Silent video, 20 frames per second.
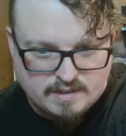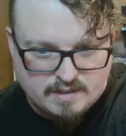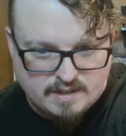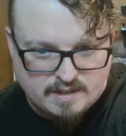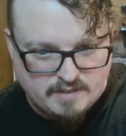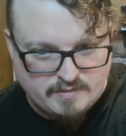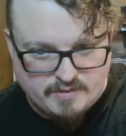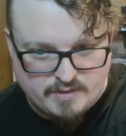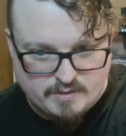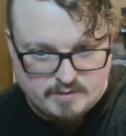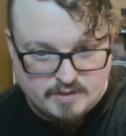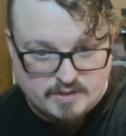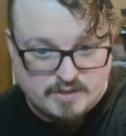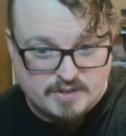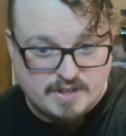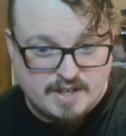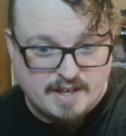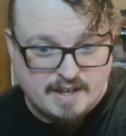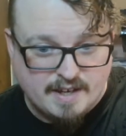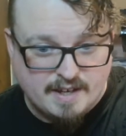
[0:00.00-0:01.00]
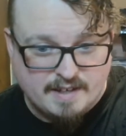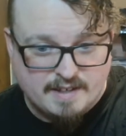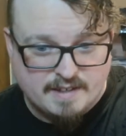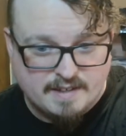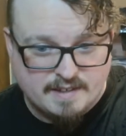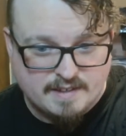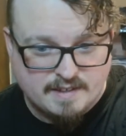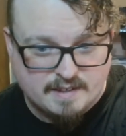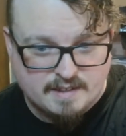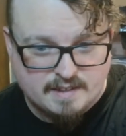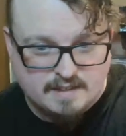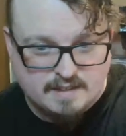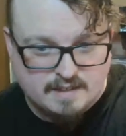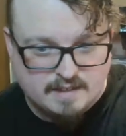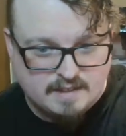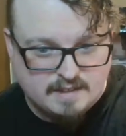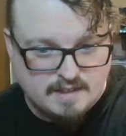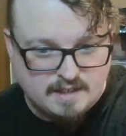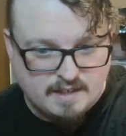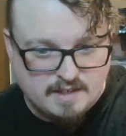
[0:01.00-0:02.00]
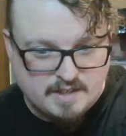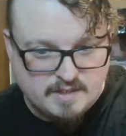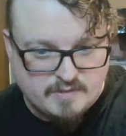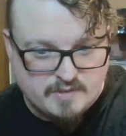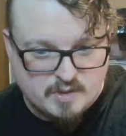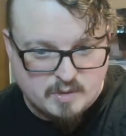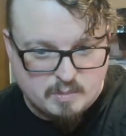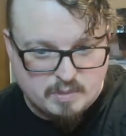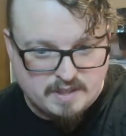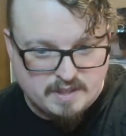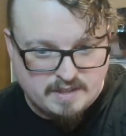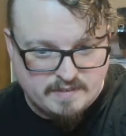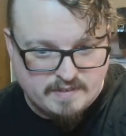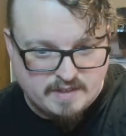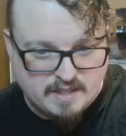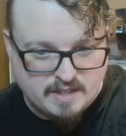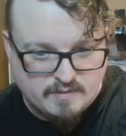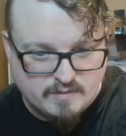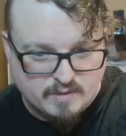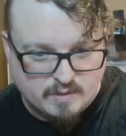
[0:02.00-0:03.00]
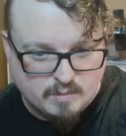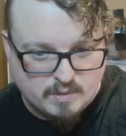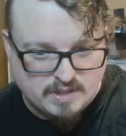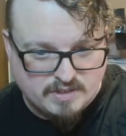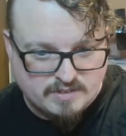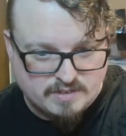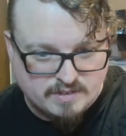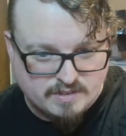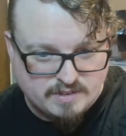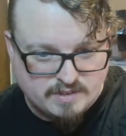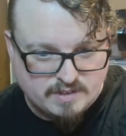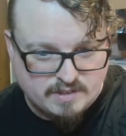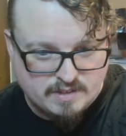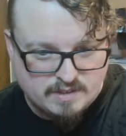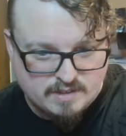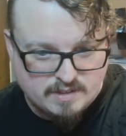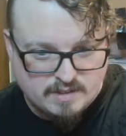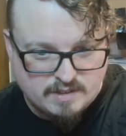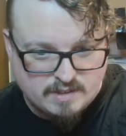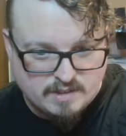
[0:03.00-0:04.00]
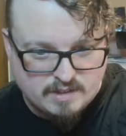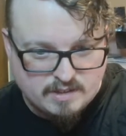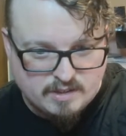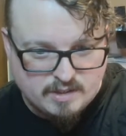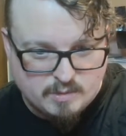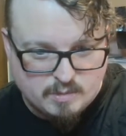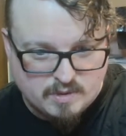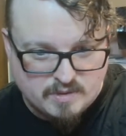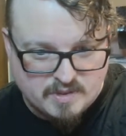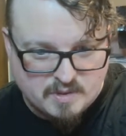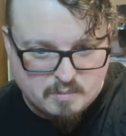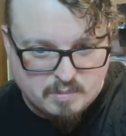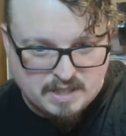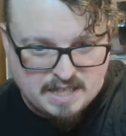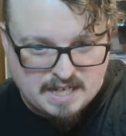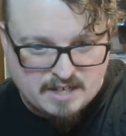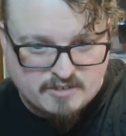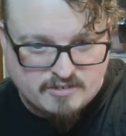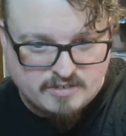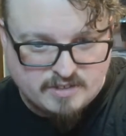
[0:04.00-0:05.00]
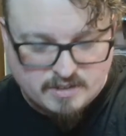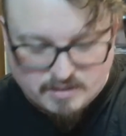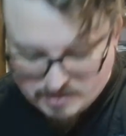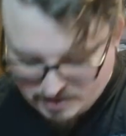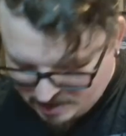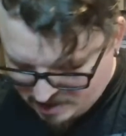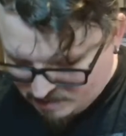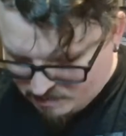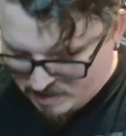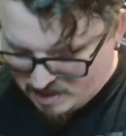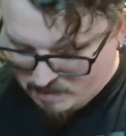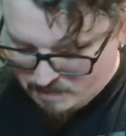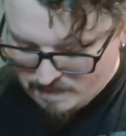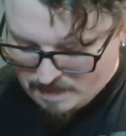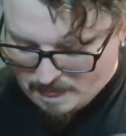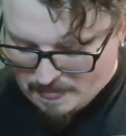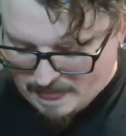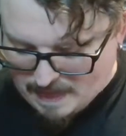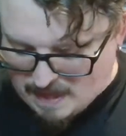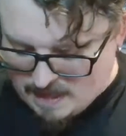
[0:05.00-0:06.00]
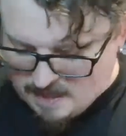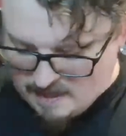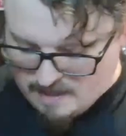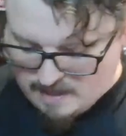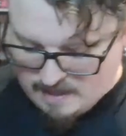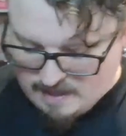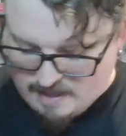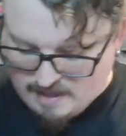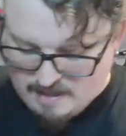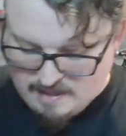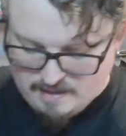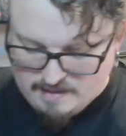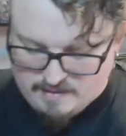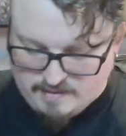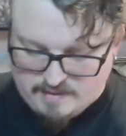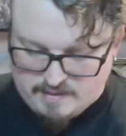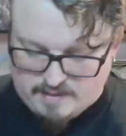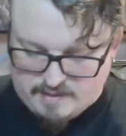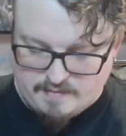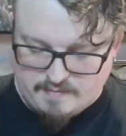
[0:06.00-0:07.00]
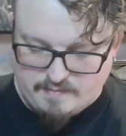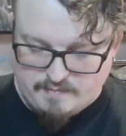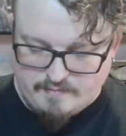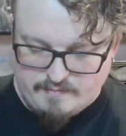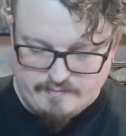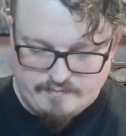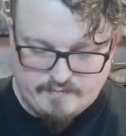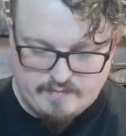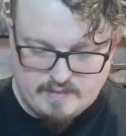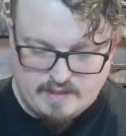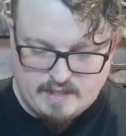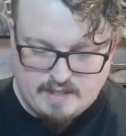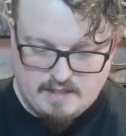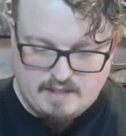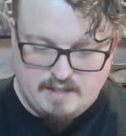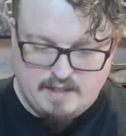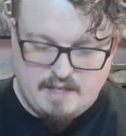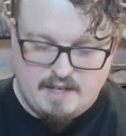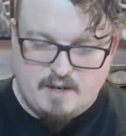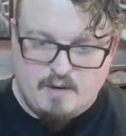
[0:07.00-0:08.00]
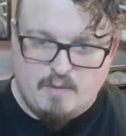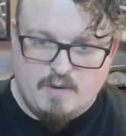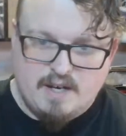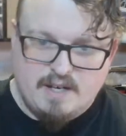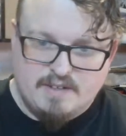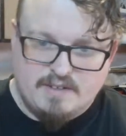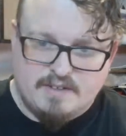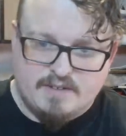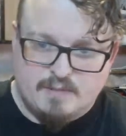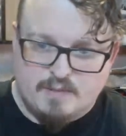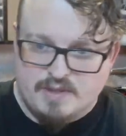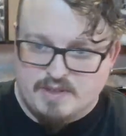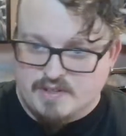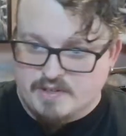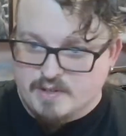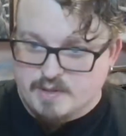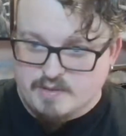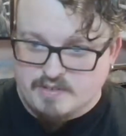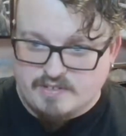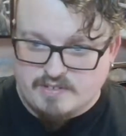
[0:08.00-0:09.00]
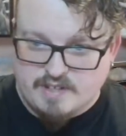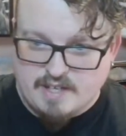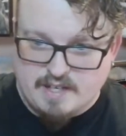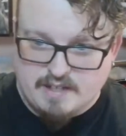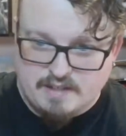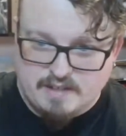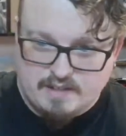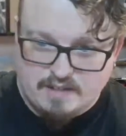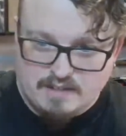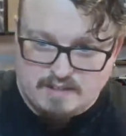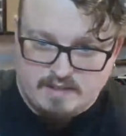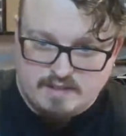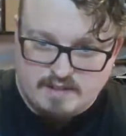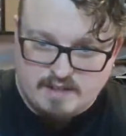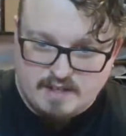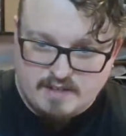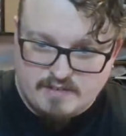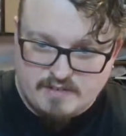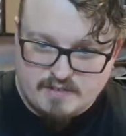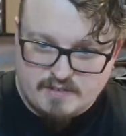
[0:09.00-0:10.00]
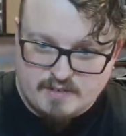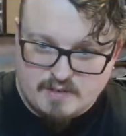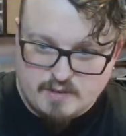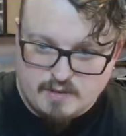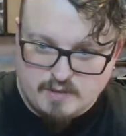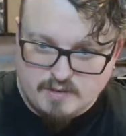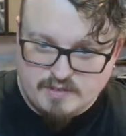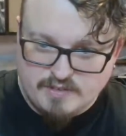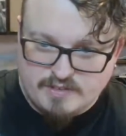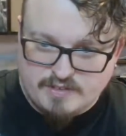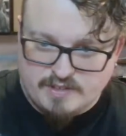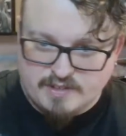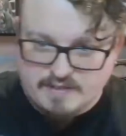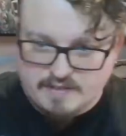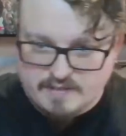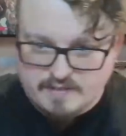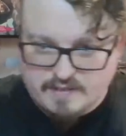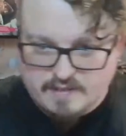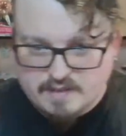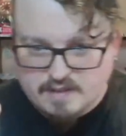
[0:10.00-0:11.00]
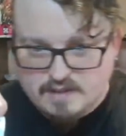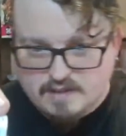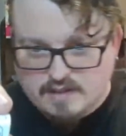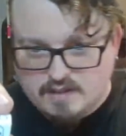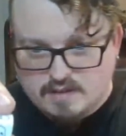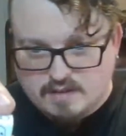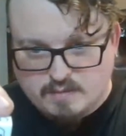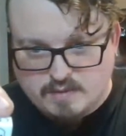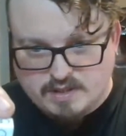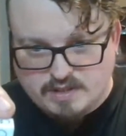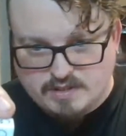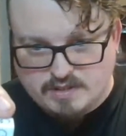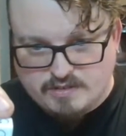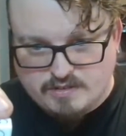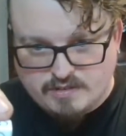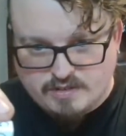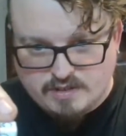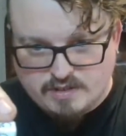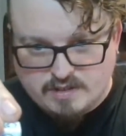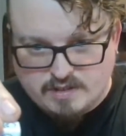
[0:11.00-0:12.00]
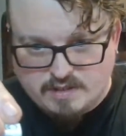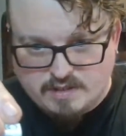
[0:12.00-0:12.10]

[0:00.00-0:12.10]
if you're a good guy, and if you're playing the evil wizard, you want the black shield to come up. And likewise with the new set, there's the skulls, which,